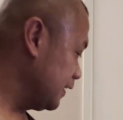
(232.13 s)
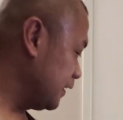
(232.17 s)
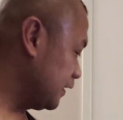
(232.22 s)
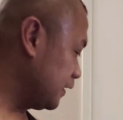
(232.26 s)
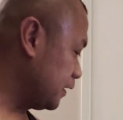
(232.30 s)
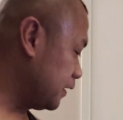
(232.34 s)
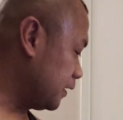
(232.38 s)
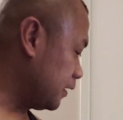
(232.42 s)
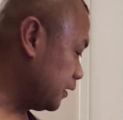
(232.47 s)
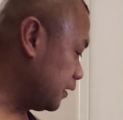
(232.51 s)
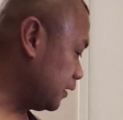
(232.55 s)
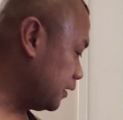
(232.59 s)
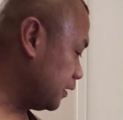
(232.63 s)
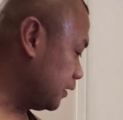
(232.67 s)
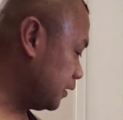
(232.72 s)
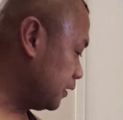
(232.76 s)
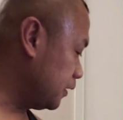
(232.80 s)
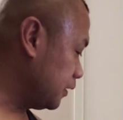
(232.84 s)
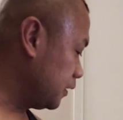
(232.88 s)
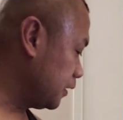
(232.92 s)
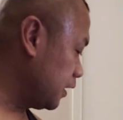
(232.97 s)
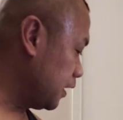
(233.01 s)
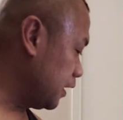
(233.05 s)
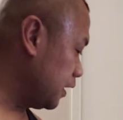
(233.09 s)

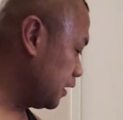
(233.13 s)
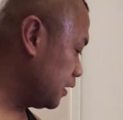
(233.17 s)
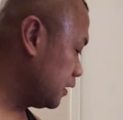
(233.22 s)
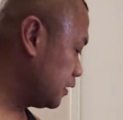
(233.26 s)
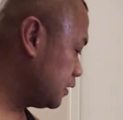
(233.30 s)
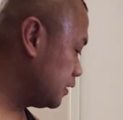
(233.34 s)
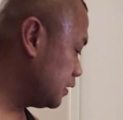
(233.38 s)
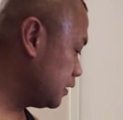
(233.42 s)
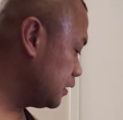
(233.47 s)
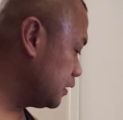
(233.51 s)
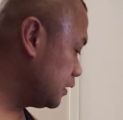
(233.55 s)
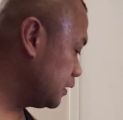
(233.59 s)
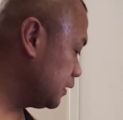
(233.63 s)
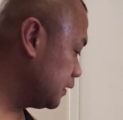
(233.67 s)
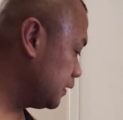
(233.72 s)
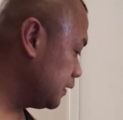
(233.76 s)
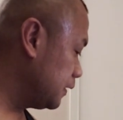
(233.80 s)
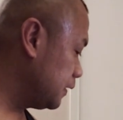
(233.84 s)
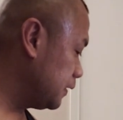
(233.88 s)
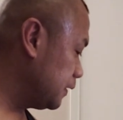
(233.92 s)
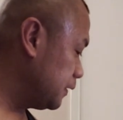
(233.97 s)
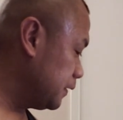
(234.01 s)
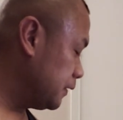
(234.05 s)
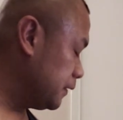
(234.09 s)
Okay.
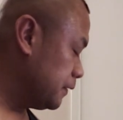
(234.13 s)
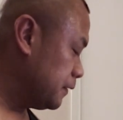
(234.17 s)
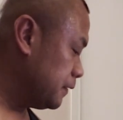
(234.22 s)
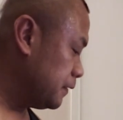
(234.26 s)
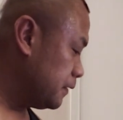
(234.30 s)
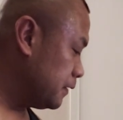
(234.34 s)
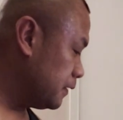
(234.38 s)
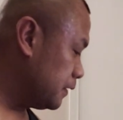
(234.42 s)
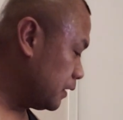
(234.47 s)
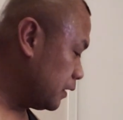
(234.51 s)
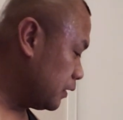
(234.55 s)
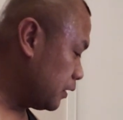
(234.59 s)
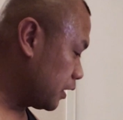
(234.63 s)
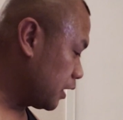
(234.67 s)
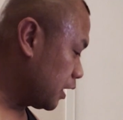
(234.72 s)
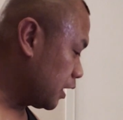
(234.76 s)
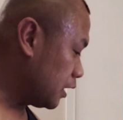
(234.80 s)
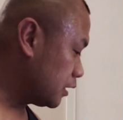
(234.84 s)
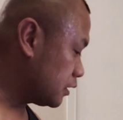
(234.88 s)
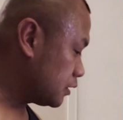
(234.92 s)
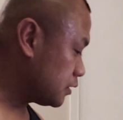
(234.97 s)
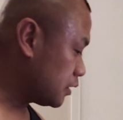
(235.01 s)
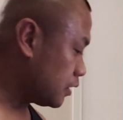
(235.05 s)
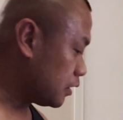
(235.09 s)
Now I
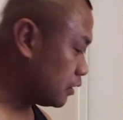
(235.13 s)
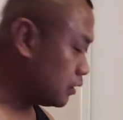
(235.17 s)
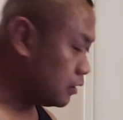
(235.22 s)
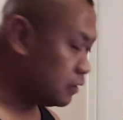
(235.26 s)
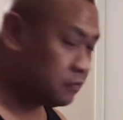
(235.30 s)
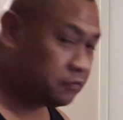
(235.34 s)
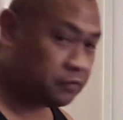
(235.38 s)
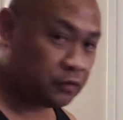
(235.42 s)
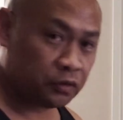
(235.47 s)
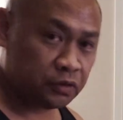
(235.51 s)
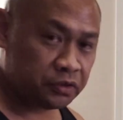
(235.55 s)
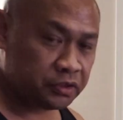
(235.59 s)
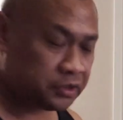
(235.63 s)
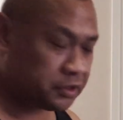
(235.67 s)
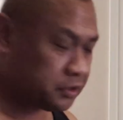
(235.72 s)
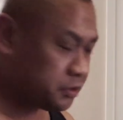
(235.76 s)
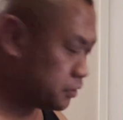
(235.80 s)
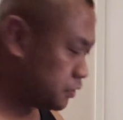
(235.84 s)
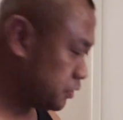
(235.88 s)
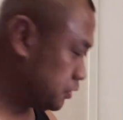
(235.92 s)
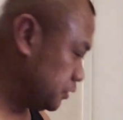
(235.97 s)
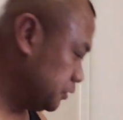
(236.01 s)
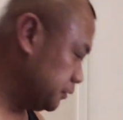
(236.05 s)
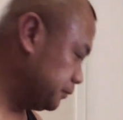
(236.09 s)
got
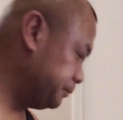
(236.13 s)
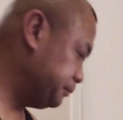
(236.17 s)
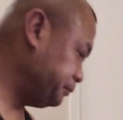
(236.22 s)
folders.